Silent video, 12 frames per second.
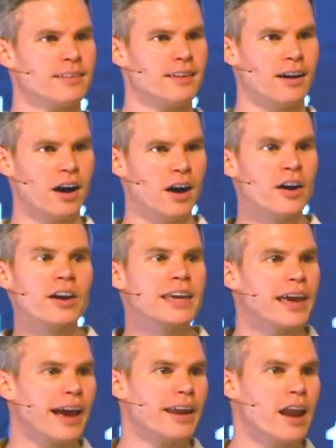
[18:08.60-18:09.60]
Oh,
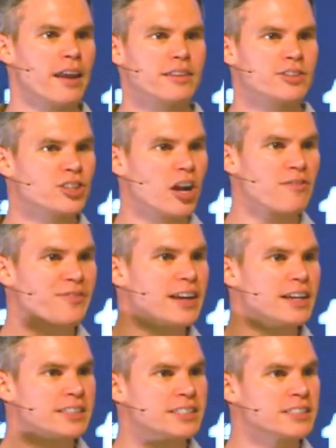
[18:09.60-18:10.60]
yeah, and under the
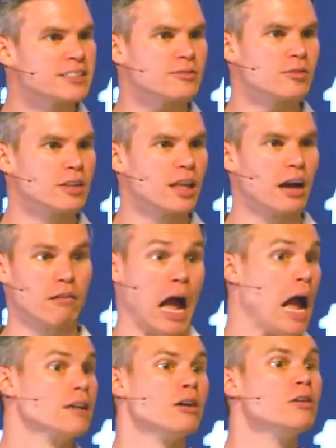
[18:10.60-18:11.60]
surface, we're like,
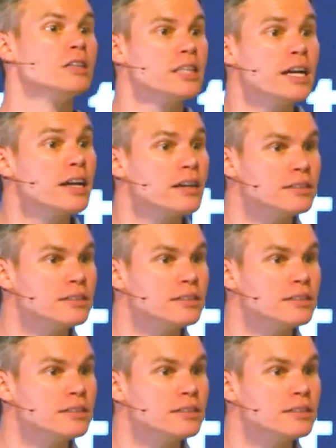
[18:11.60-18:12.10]
I ain't going there.